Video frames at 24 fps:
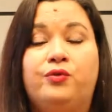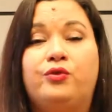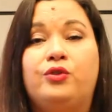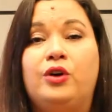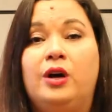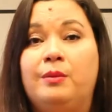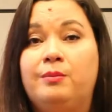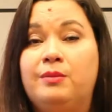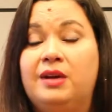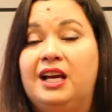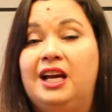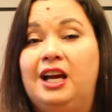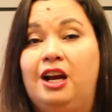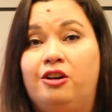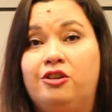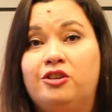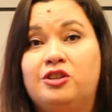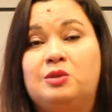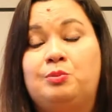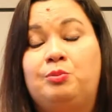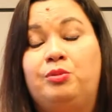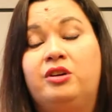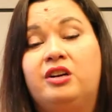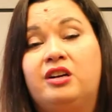from
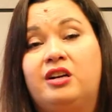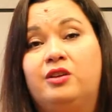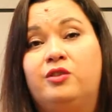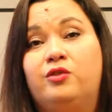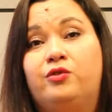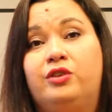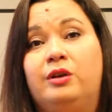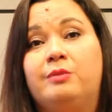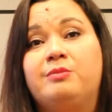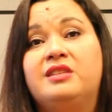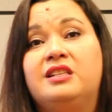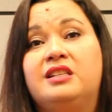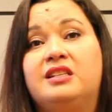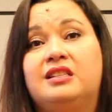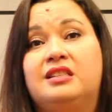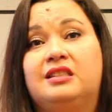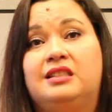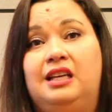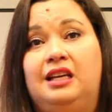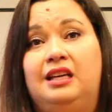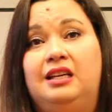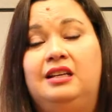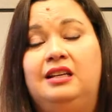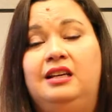Harrisburg and from the
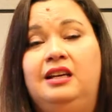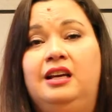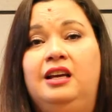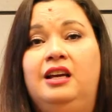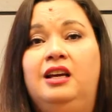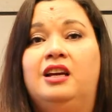state,